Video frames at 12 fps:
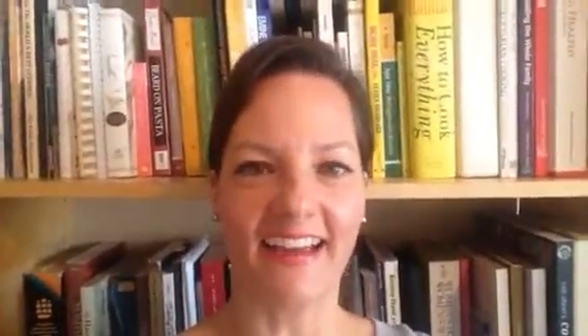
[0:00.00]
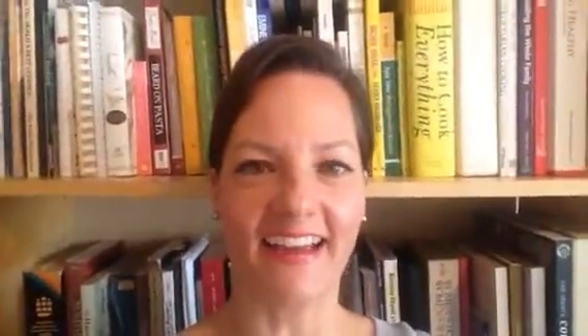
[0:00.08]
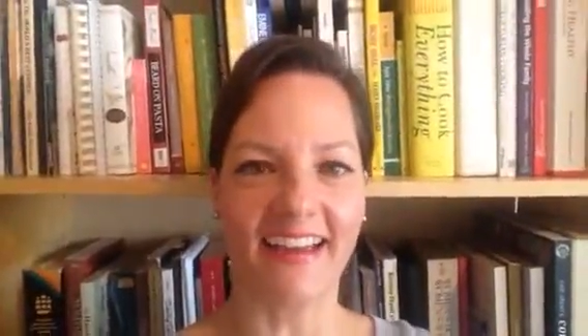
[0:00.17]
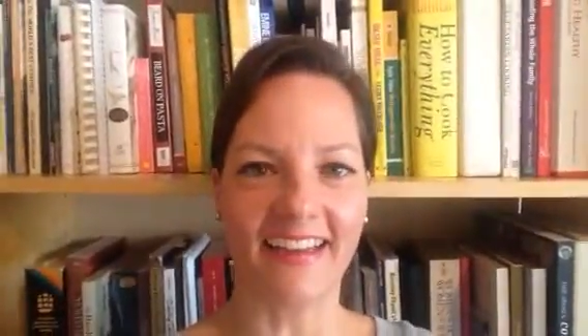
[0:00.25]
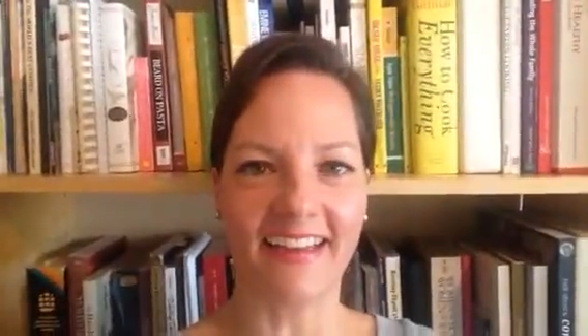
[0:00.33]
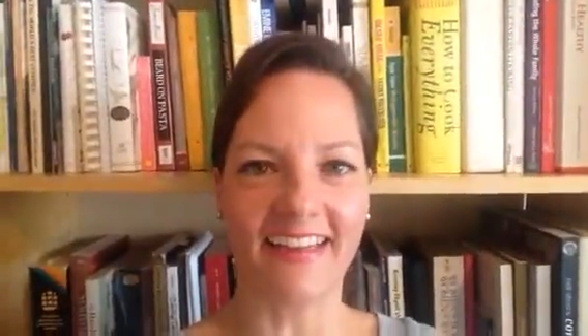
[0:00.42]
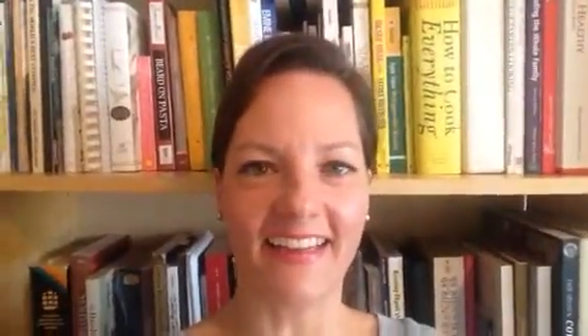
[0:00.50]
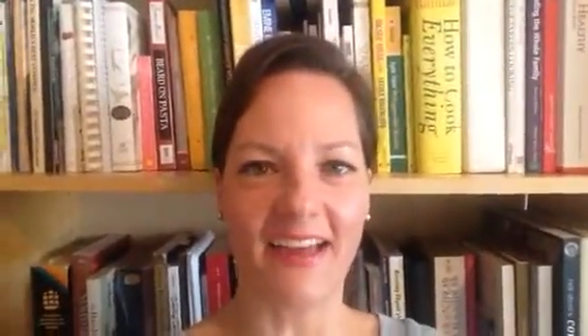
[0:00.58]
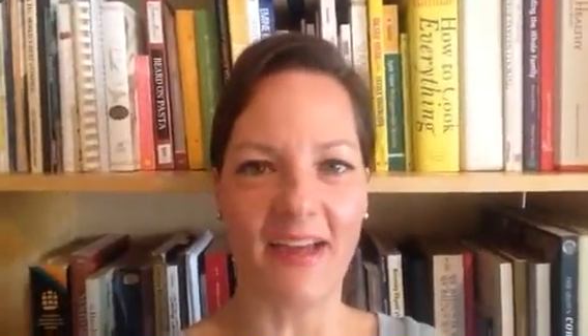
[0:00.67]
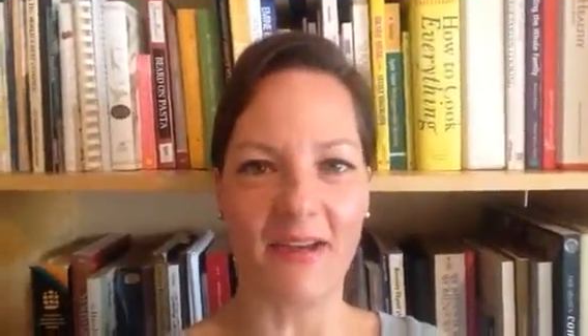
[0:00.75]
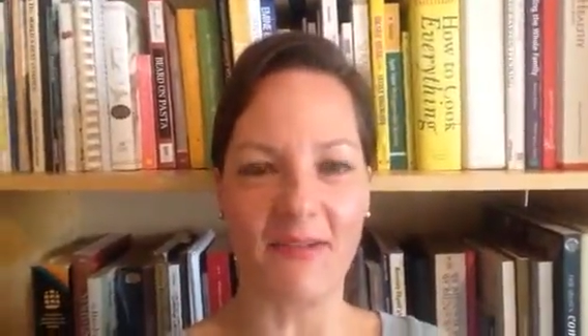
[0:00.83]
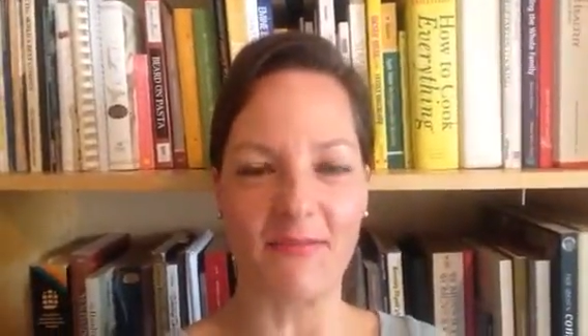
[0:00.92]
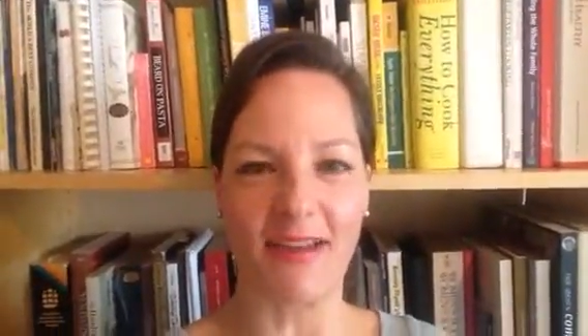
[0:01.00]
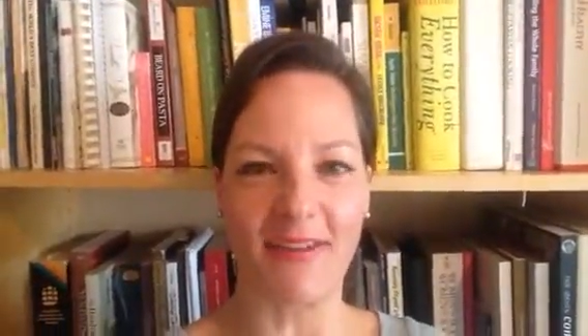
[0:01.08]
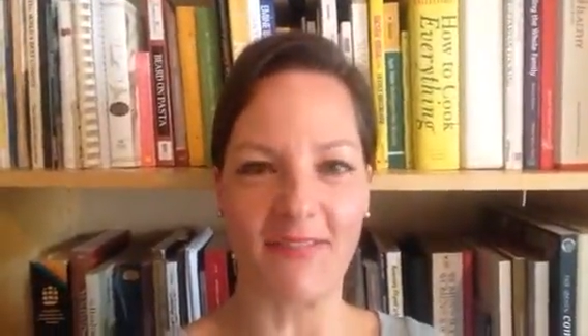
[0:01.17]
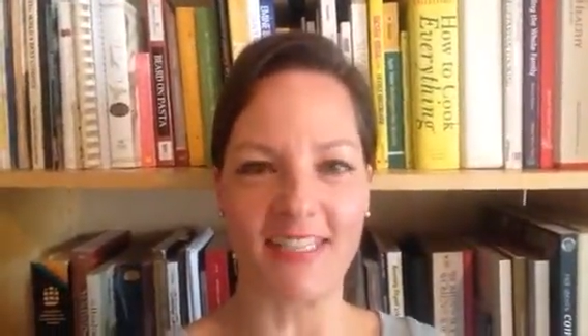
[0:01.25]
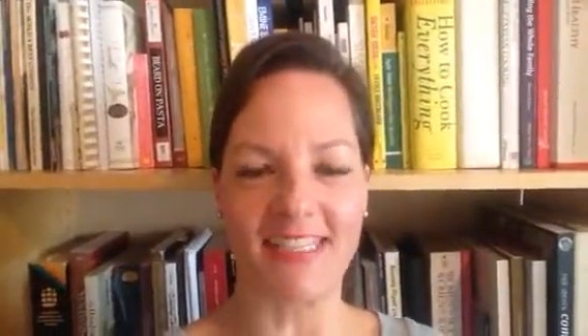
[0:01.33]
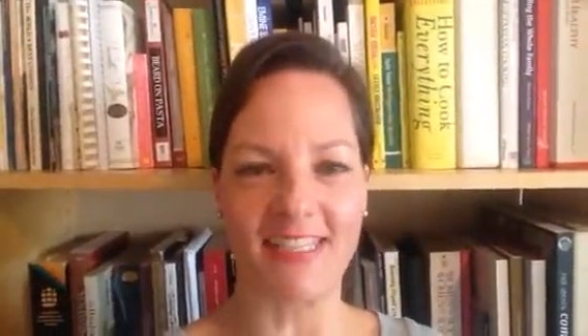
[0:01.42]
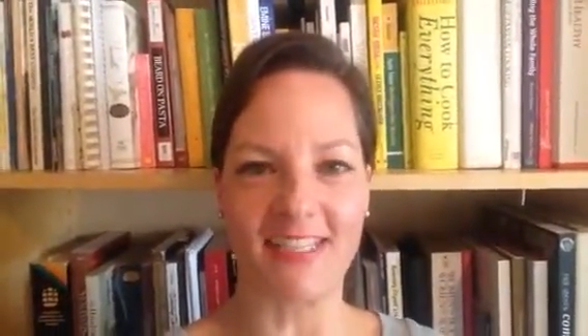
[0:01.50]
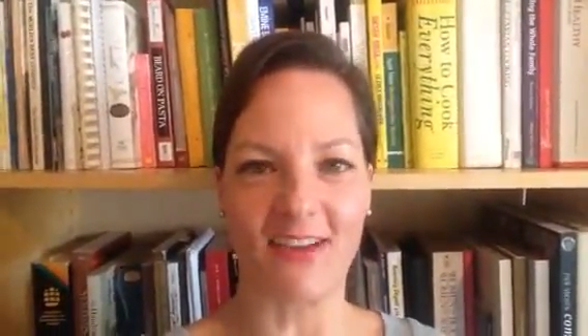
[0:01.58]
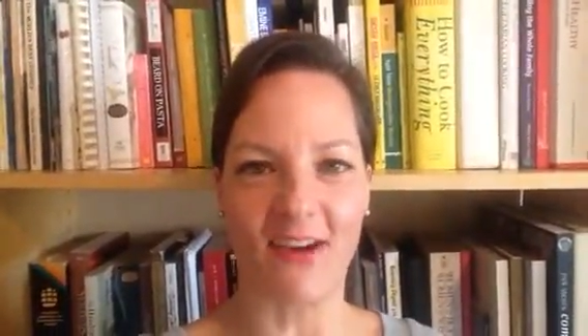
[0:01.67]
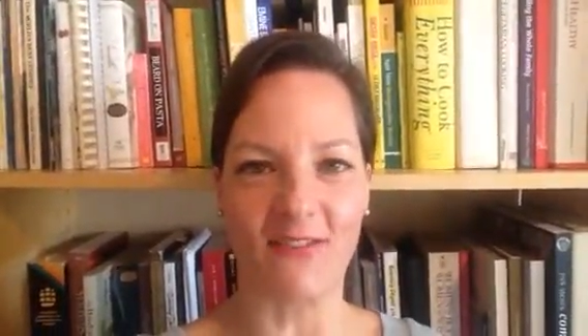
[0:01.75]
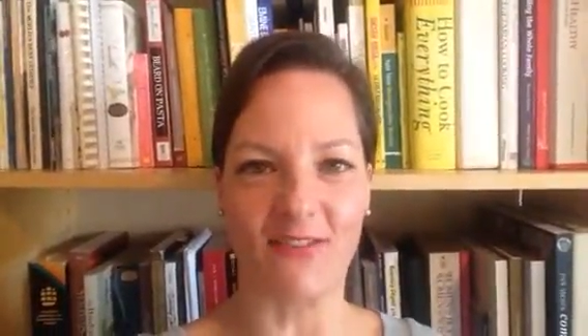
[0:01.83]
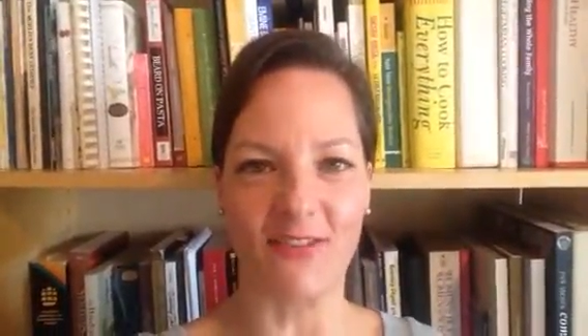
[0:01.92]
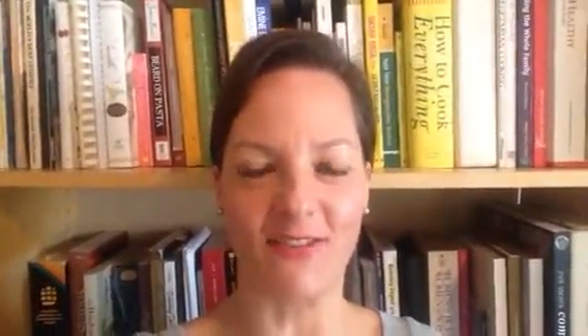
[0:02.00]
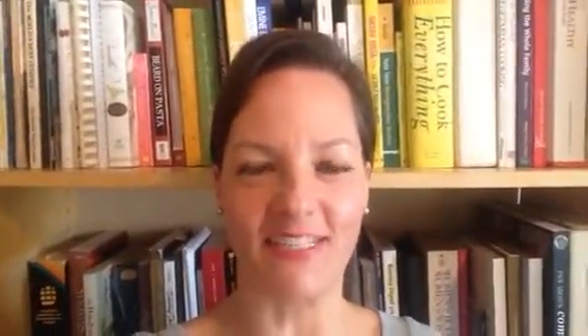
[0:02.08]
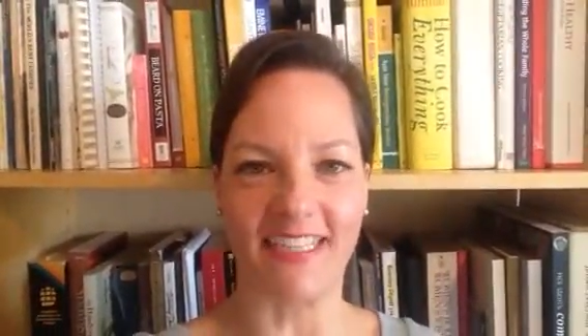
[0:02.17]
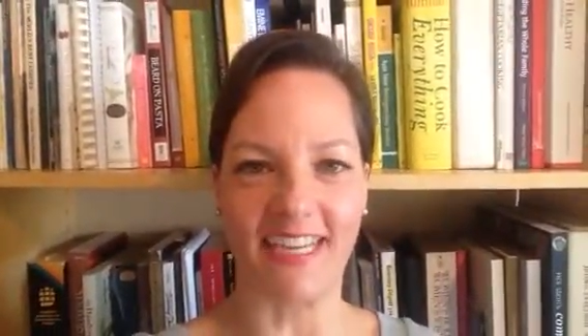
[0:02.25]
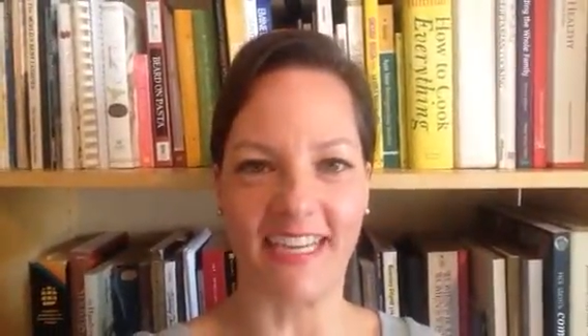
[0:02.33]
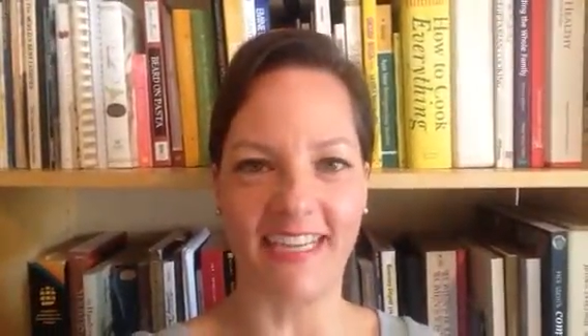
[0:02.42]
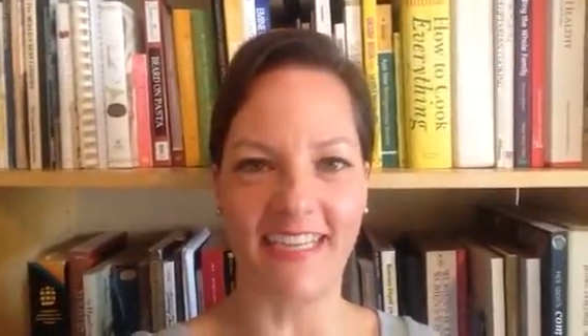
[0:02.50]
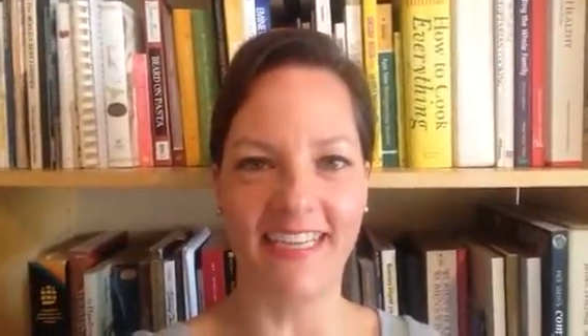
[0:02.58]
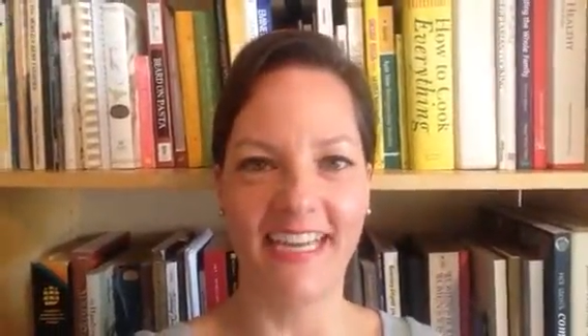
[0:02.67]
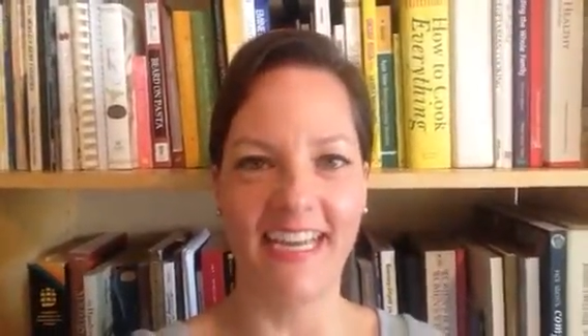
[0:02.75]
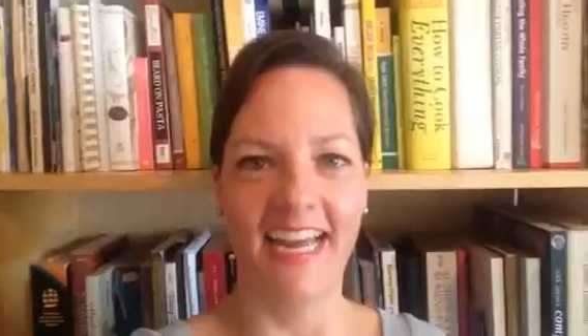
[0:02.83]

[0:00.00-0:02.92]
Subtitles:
I have this thought for you today.